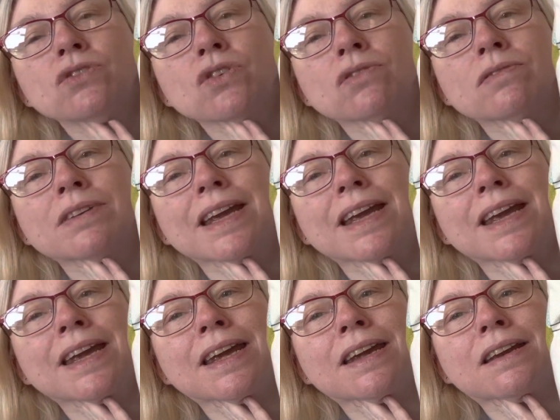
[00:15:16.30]
done
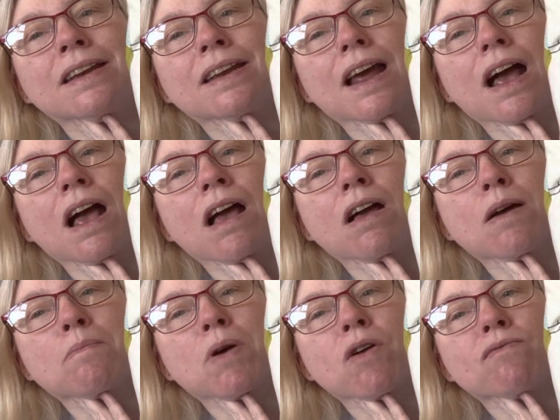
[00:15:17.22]
in
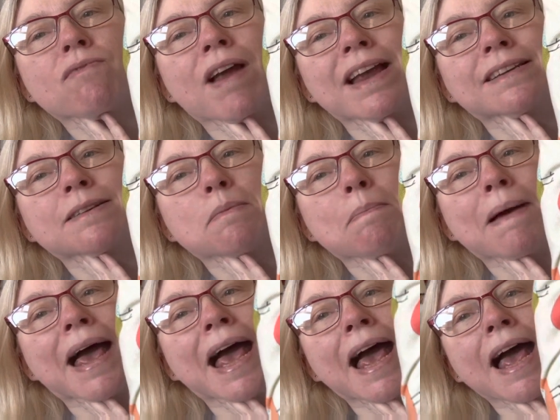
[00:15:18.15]
red
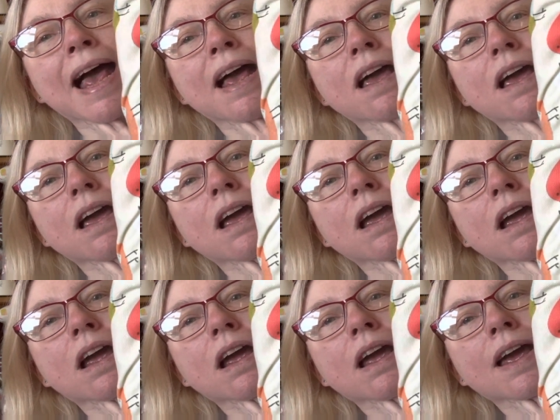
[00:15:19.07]
pear.
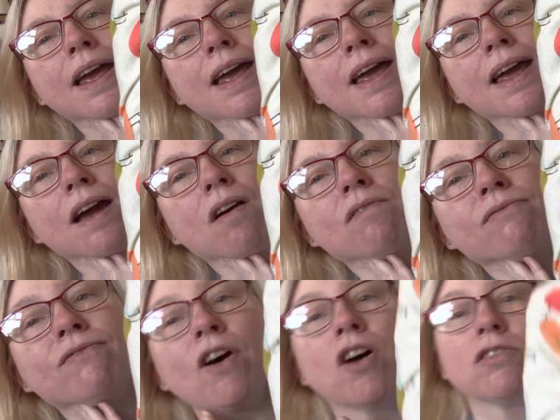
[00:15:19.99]

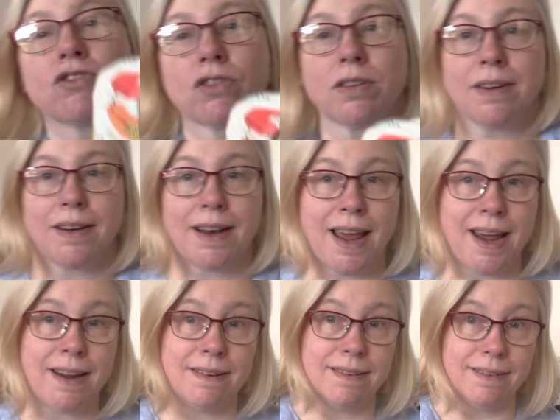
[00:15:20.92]

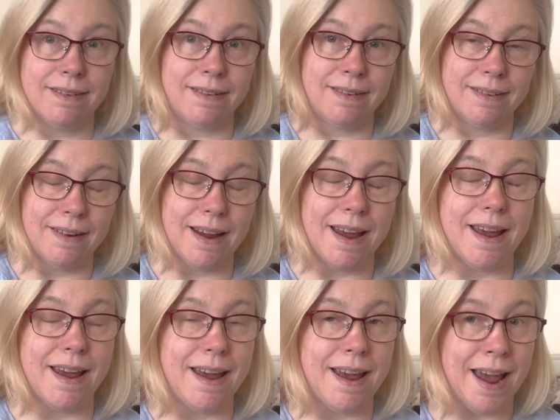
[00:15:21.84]
Unfortunately,
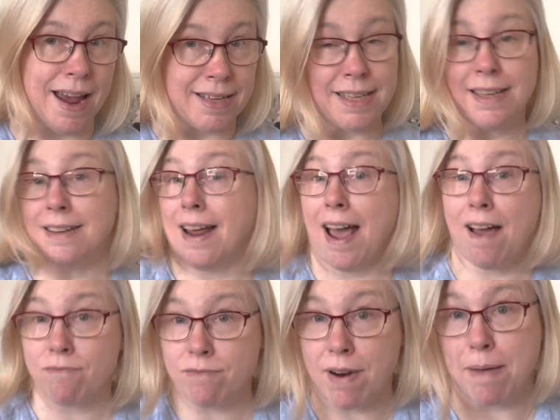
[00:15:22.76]
I didn't have
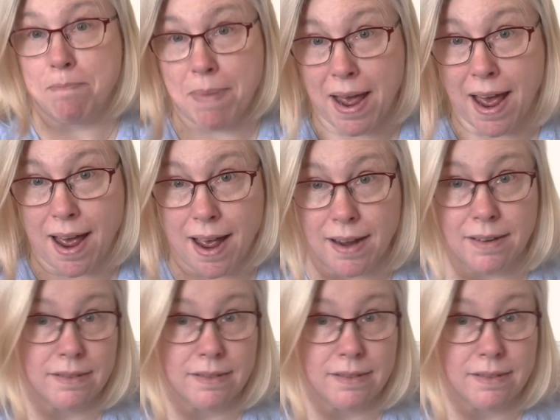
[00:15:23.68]
red pear.